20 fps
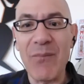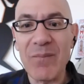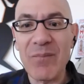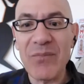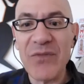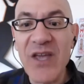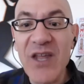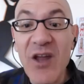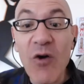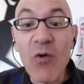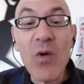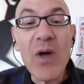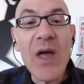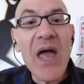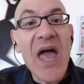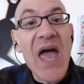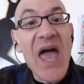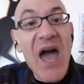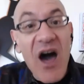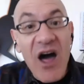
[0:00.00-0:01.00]
You know,
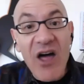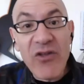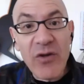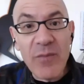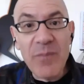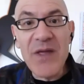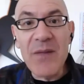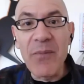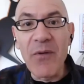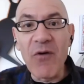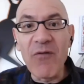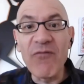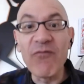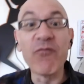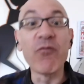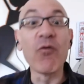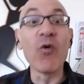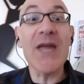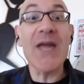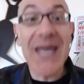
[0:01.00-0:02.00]
other people
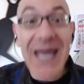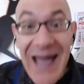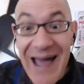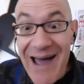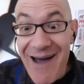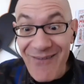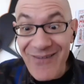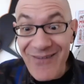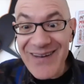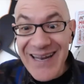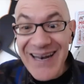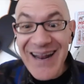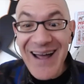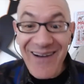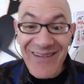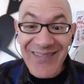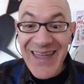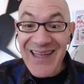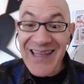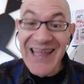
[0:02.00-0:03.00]
freak out, you know,
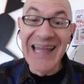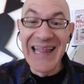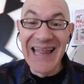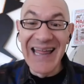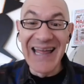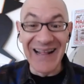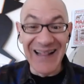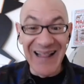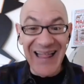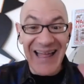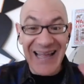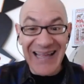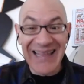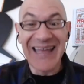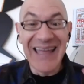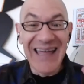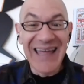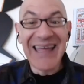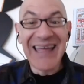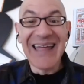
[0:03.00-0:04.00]
they like,
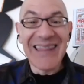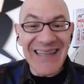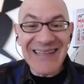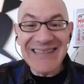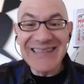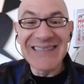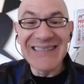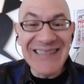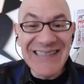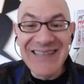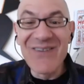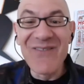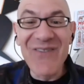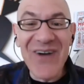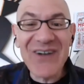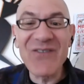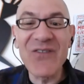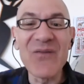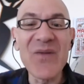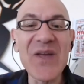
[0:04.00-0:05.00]
this is too
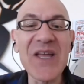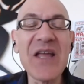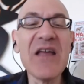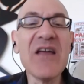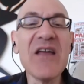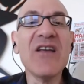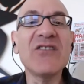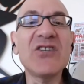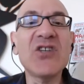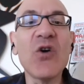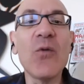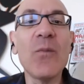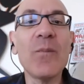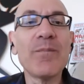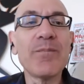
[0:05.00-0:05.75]
much for me. So